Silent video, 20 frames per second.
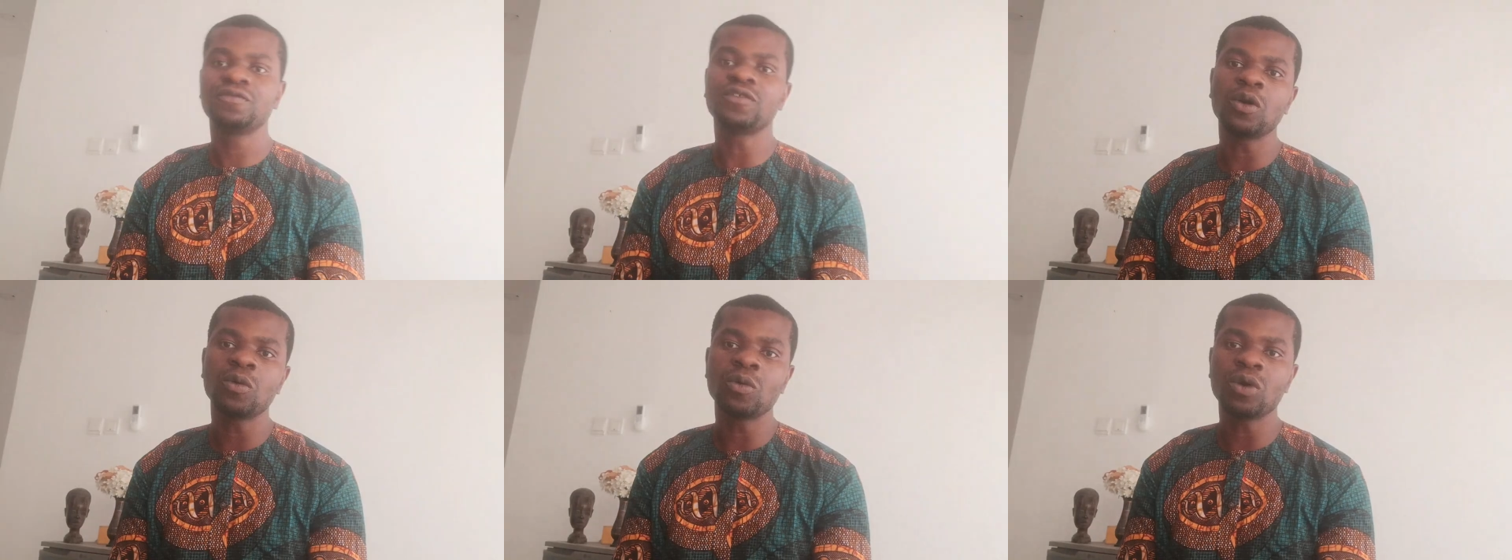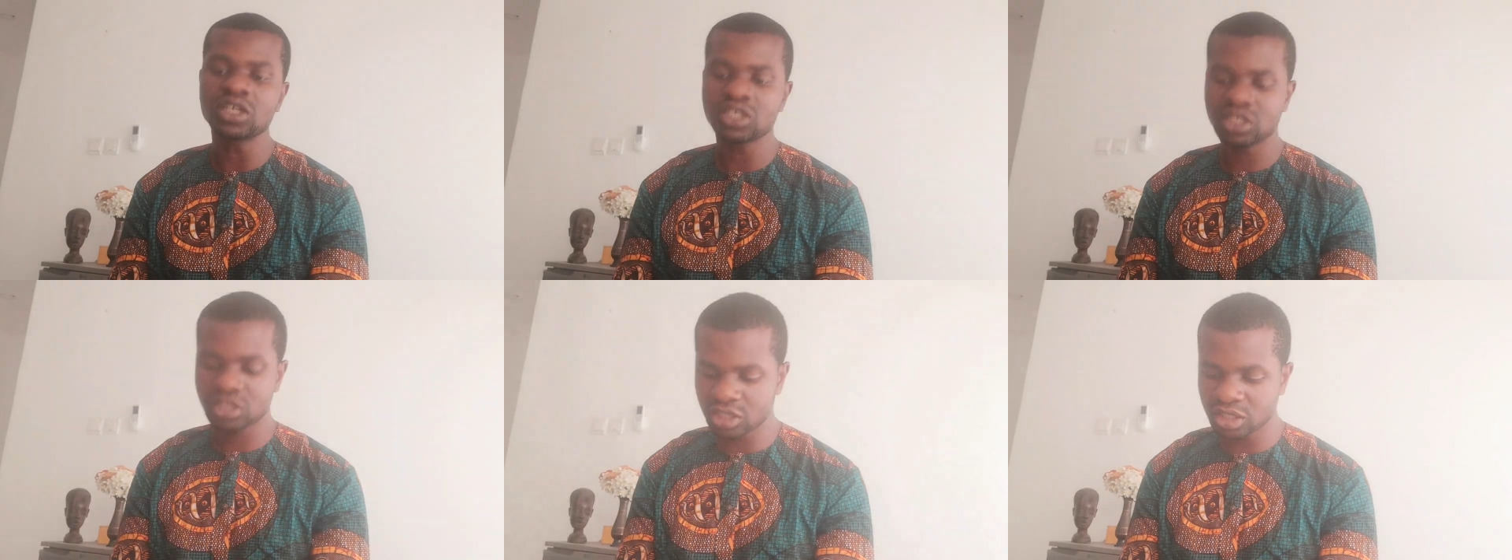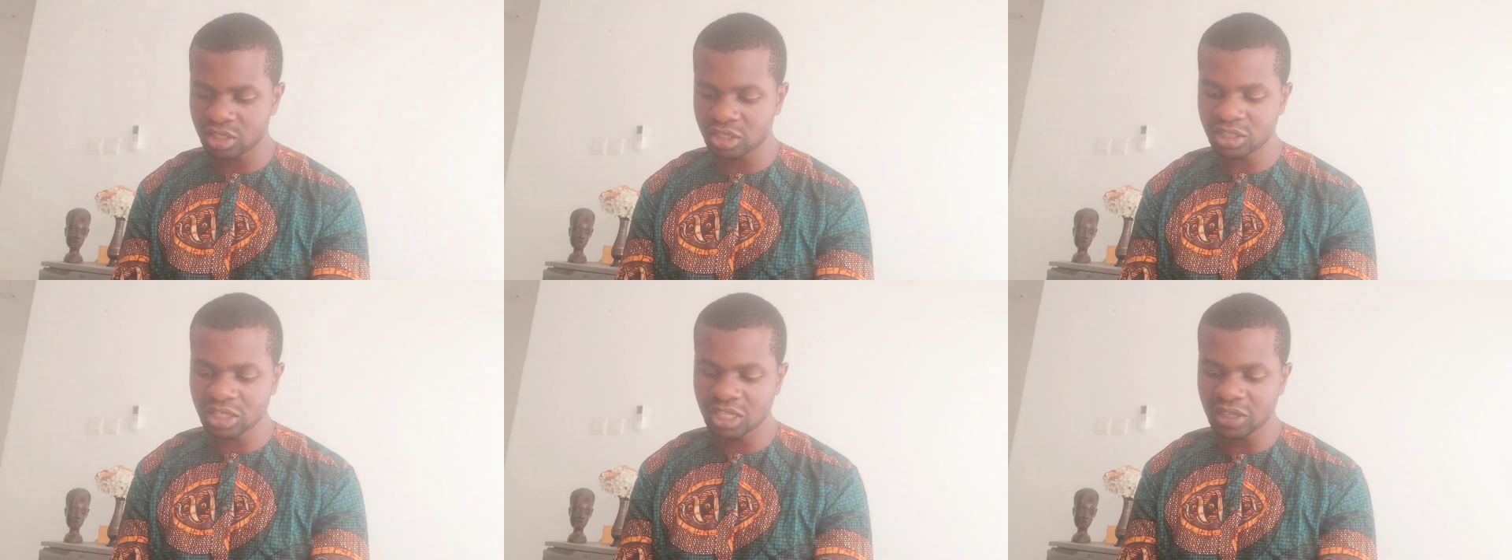forward
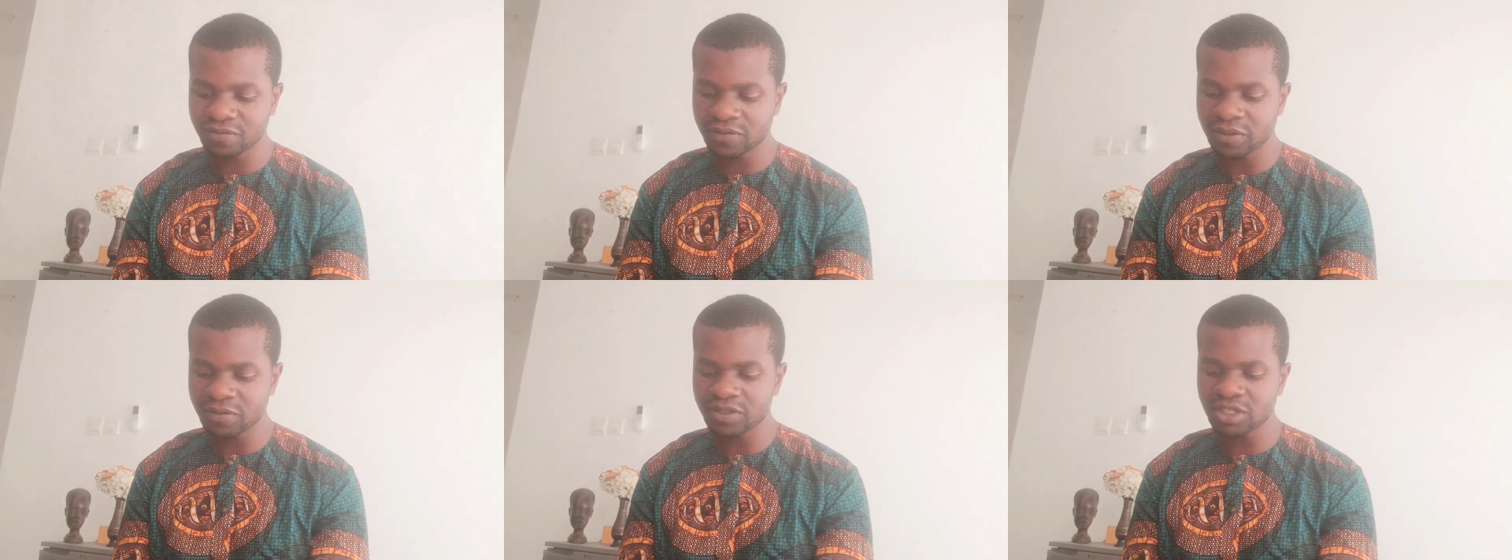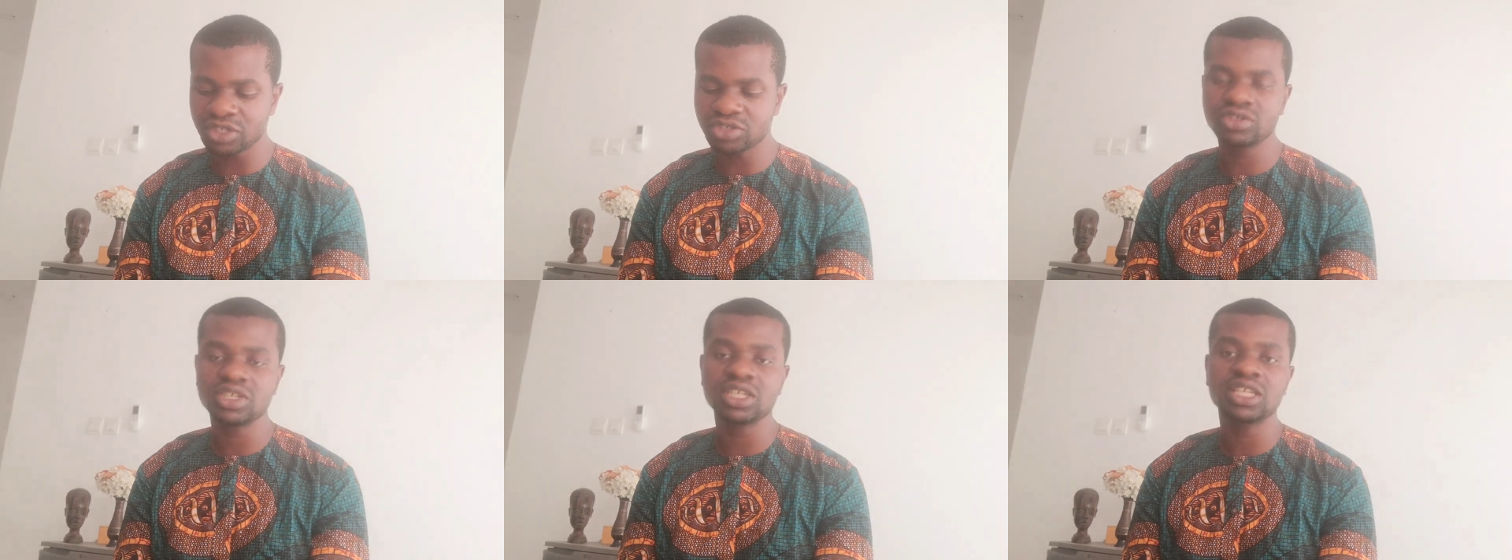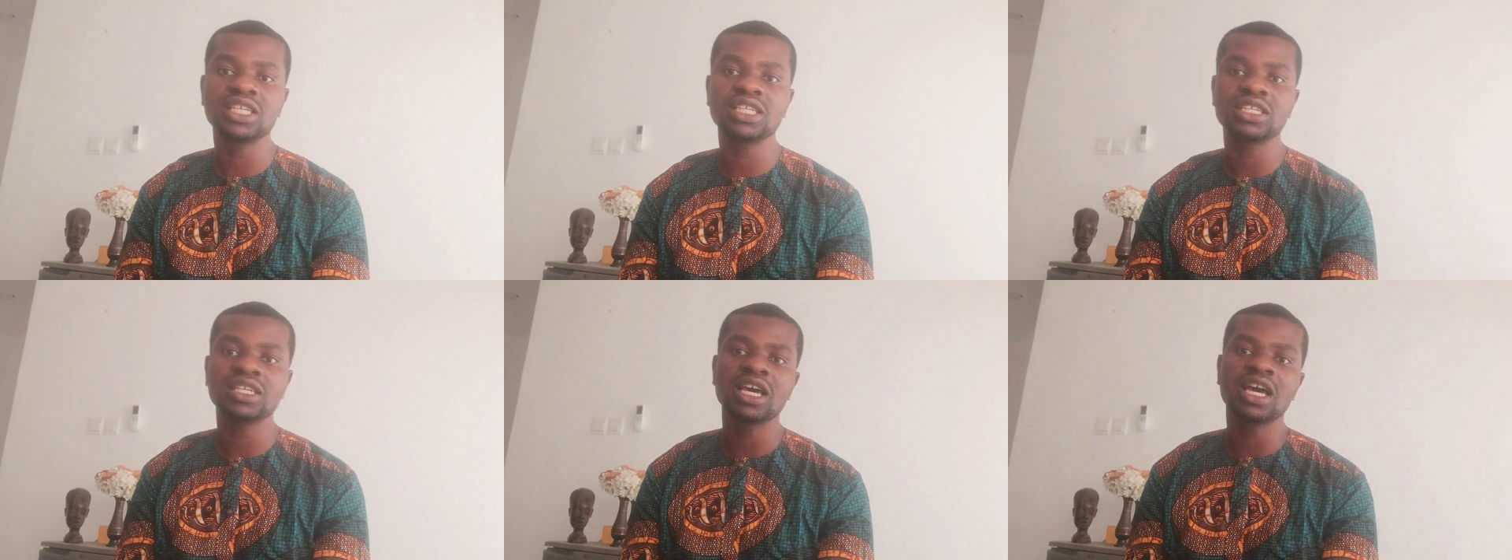to the
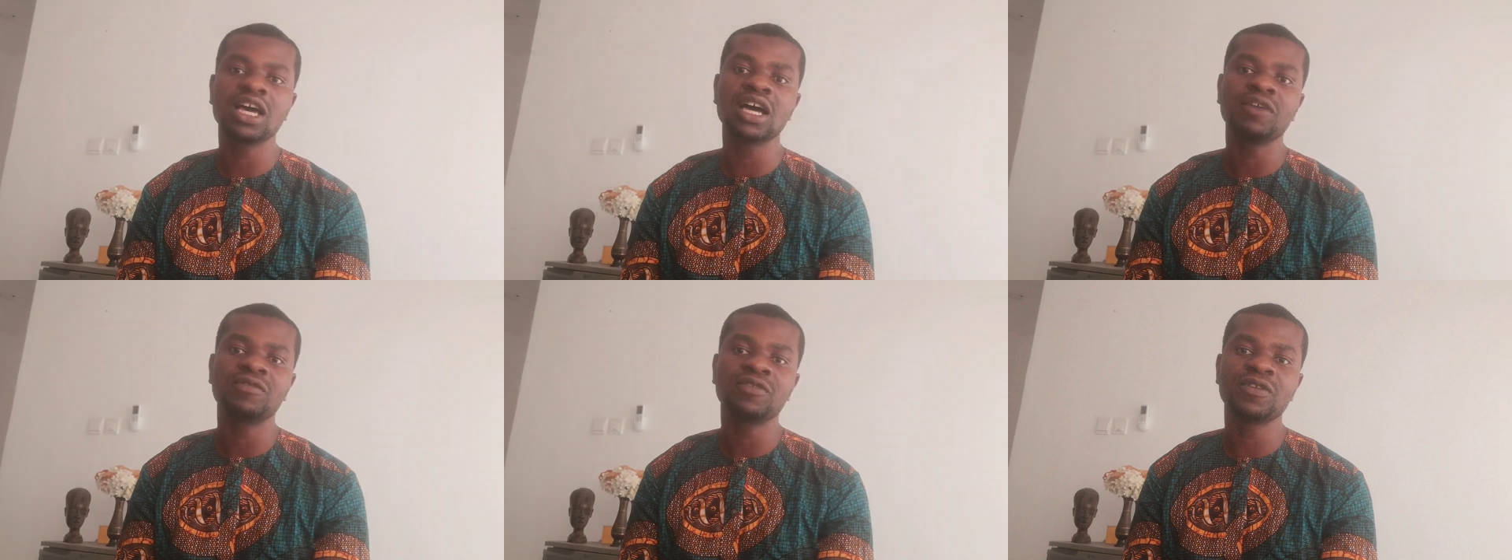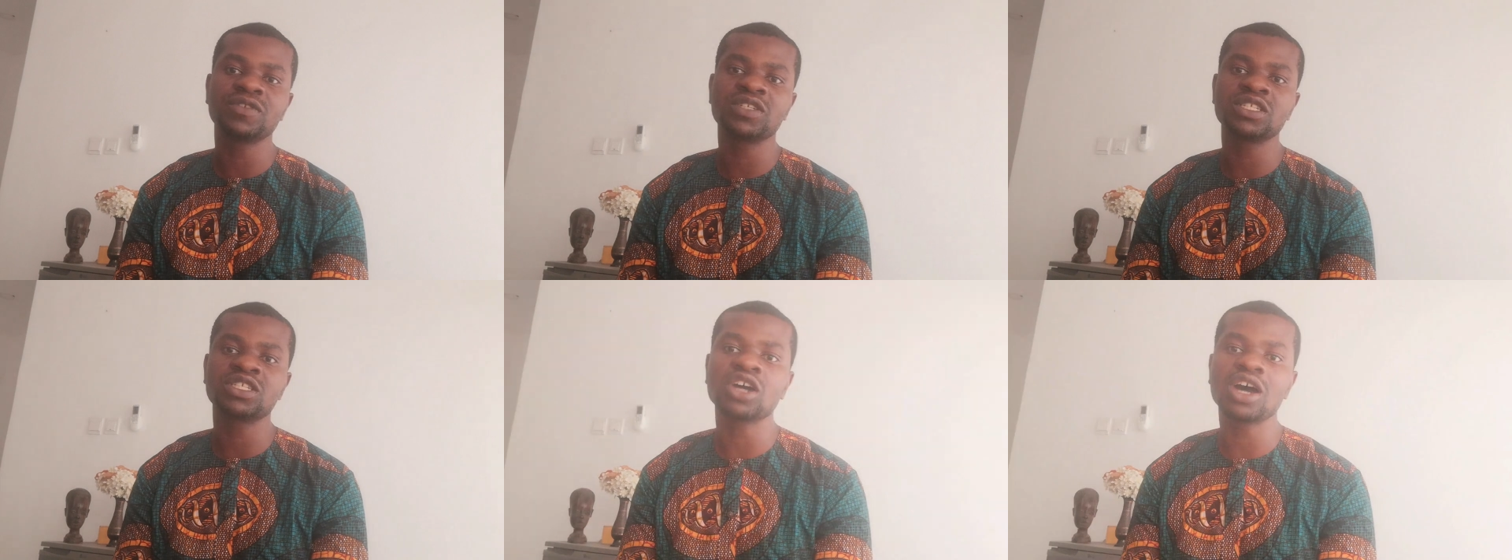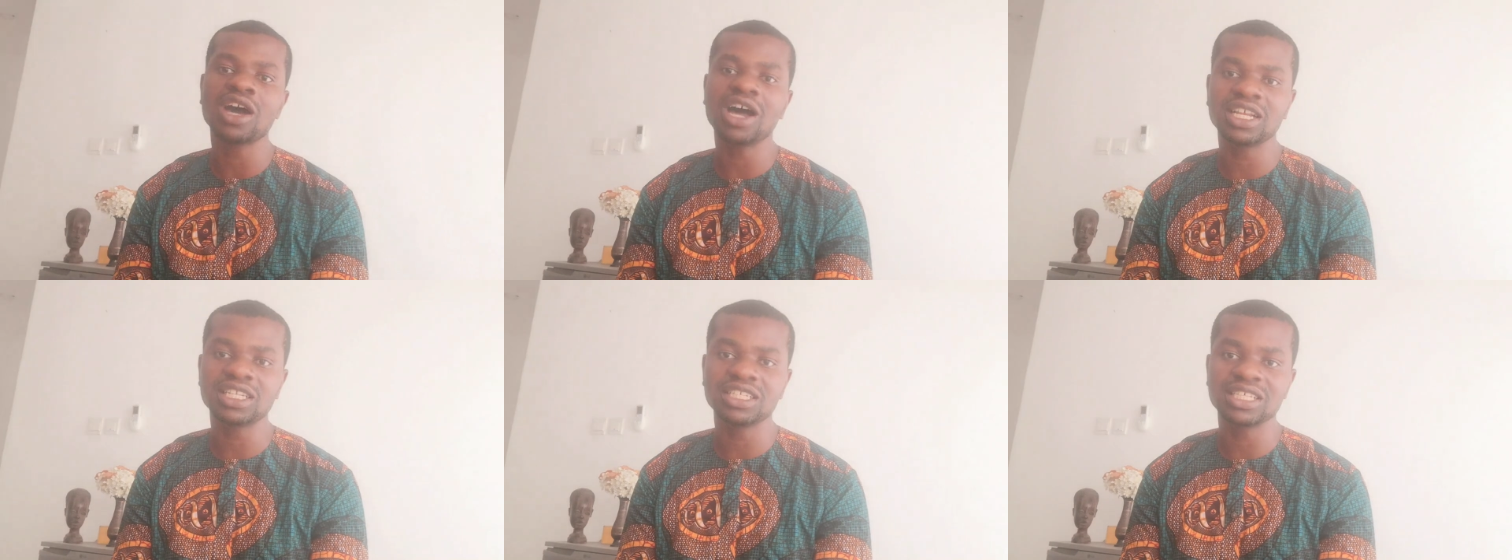
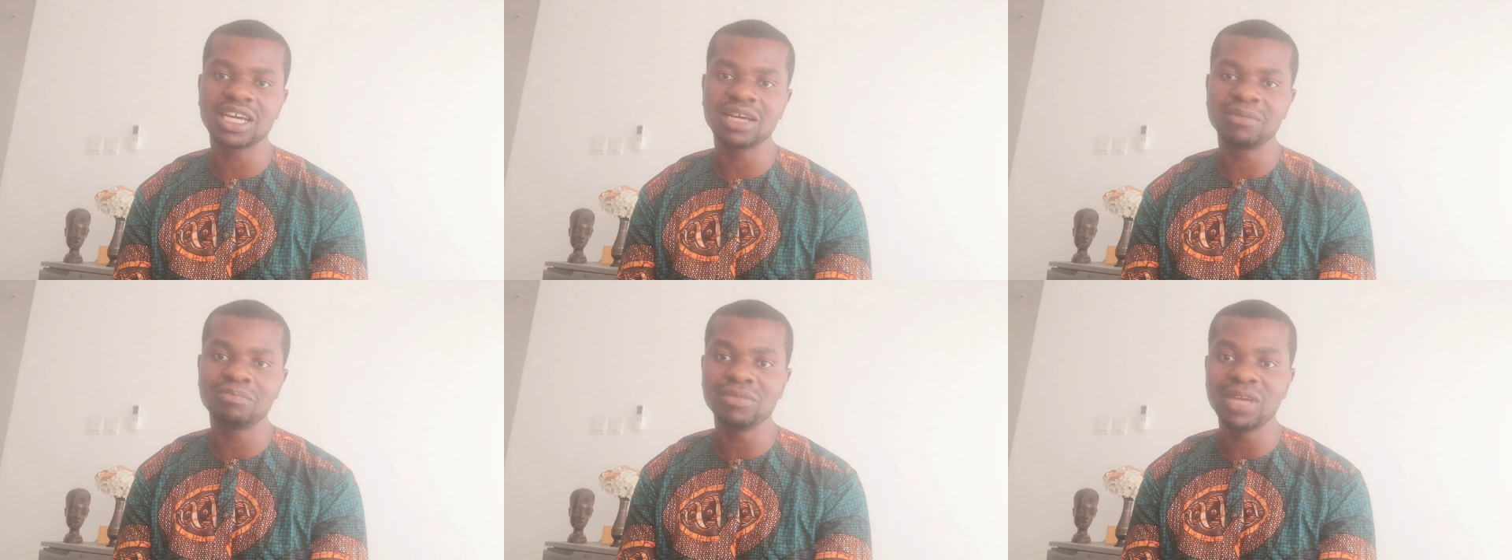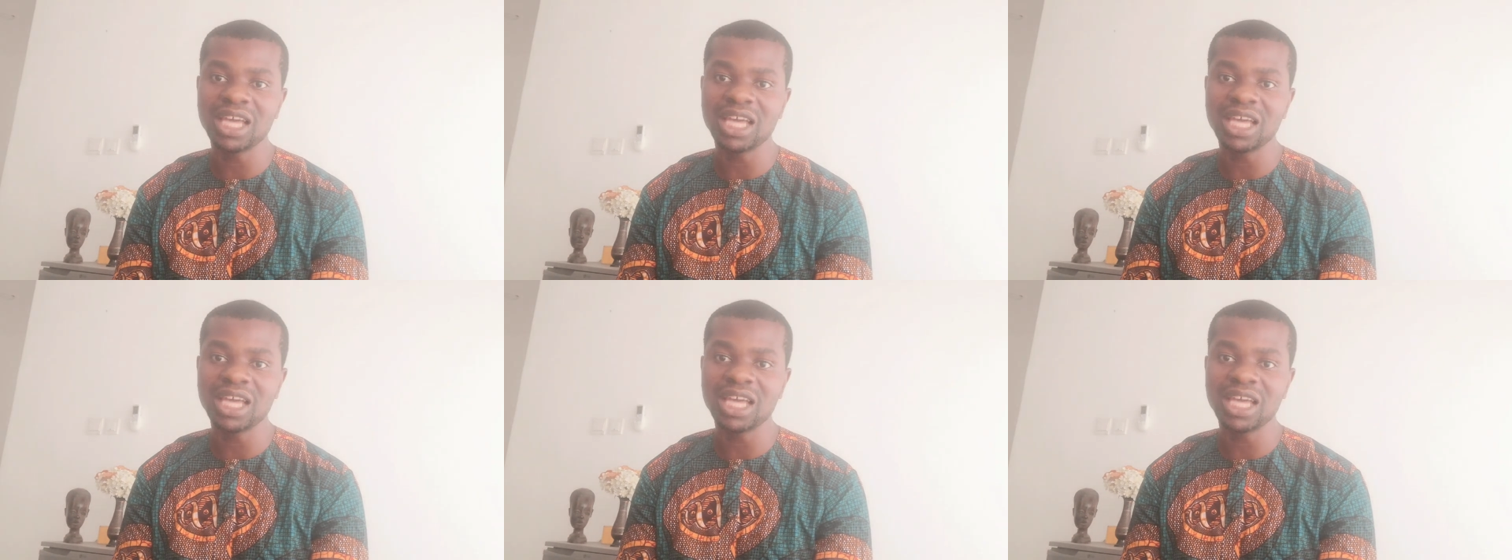53rd